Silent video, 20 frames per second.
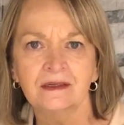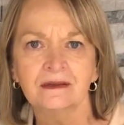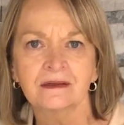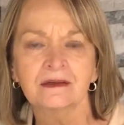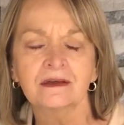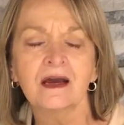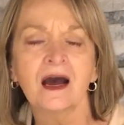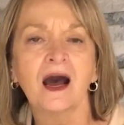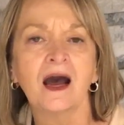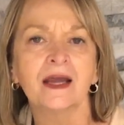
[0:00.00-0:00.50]

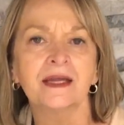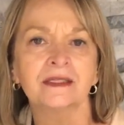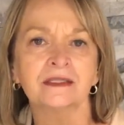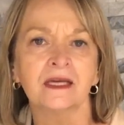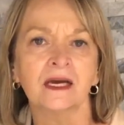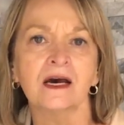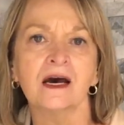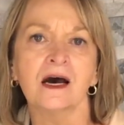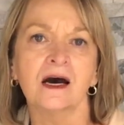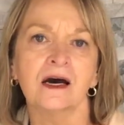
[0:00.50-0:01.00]
kind
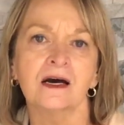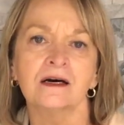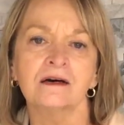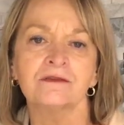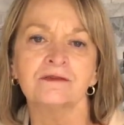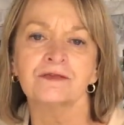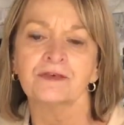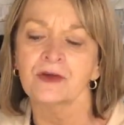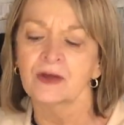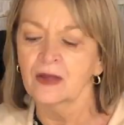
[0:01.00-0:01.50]

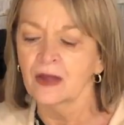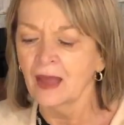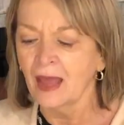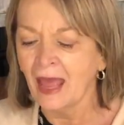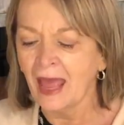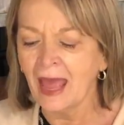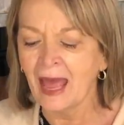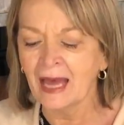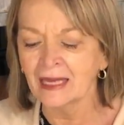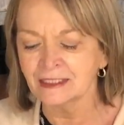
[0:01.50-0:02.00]
of
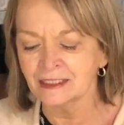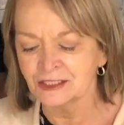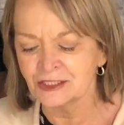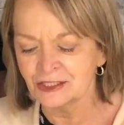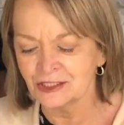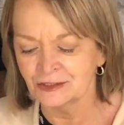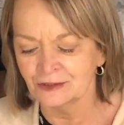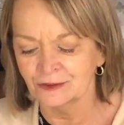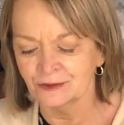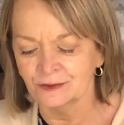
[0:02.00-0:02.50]

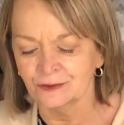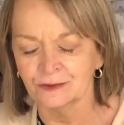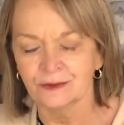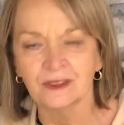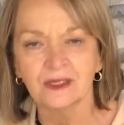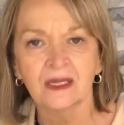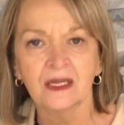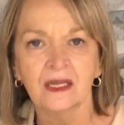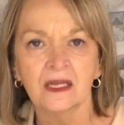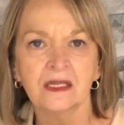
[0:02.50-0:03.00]
attitude.
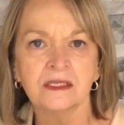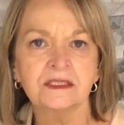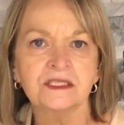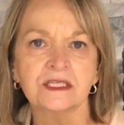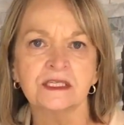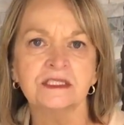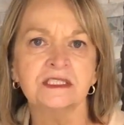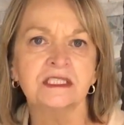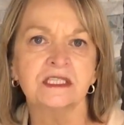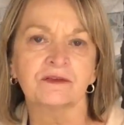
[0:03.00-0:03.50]
It's
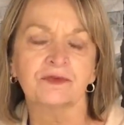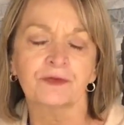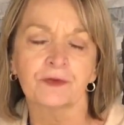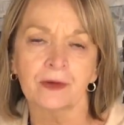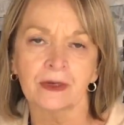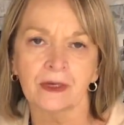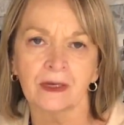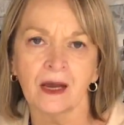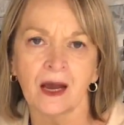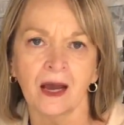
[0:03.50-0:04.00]
a
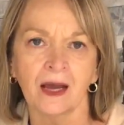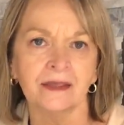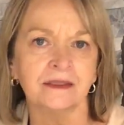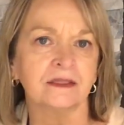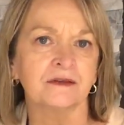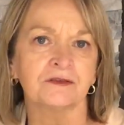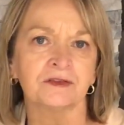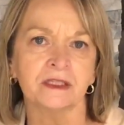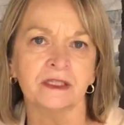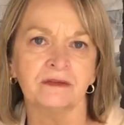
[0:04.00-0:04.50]
different kind
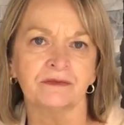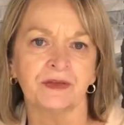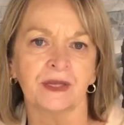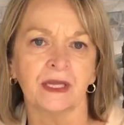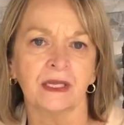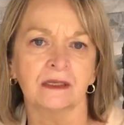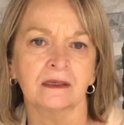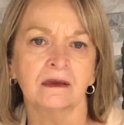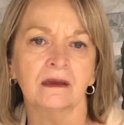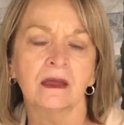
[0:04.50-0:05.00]
of
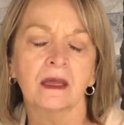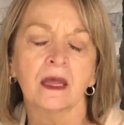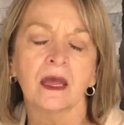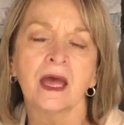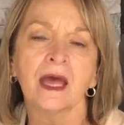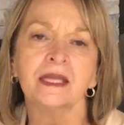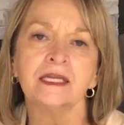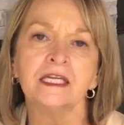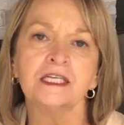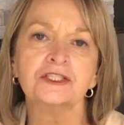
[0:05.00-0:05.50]
living,
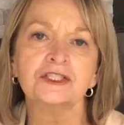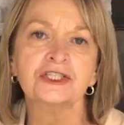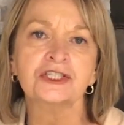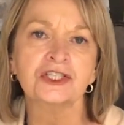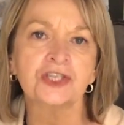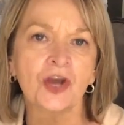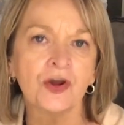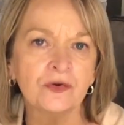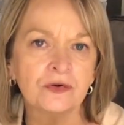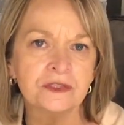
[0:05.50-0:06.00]
and it
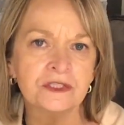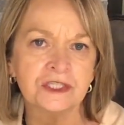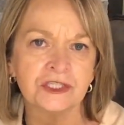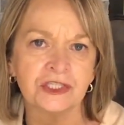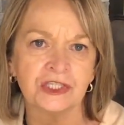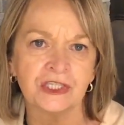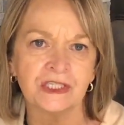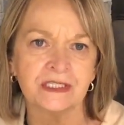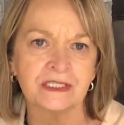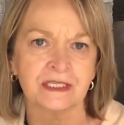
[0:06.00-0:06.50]
shows
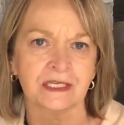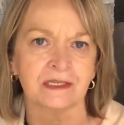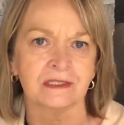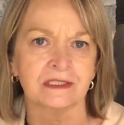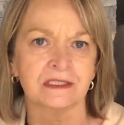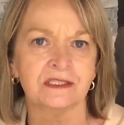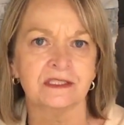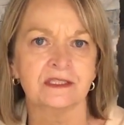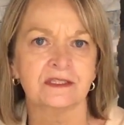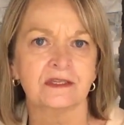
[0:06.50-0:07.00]

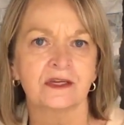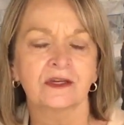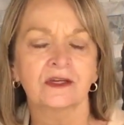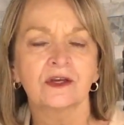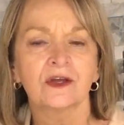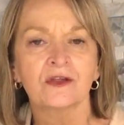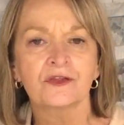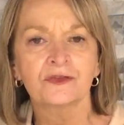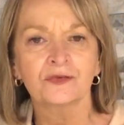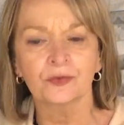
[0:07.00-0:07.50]
Jesus
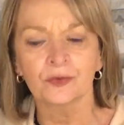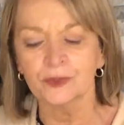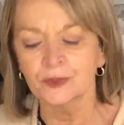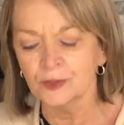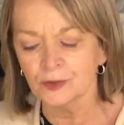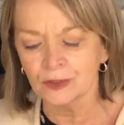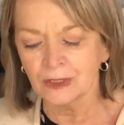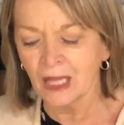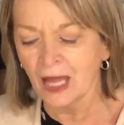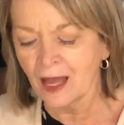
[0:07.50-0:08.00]
through
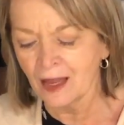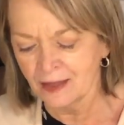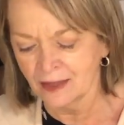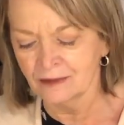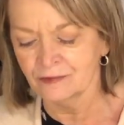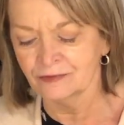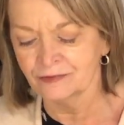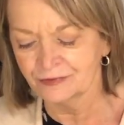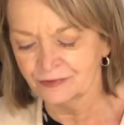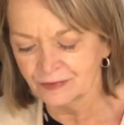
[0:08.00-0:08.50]
your
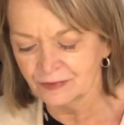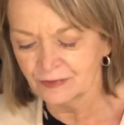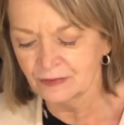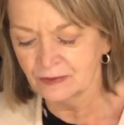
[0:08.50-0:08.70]
life.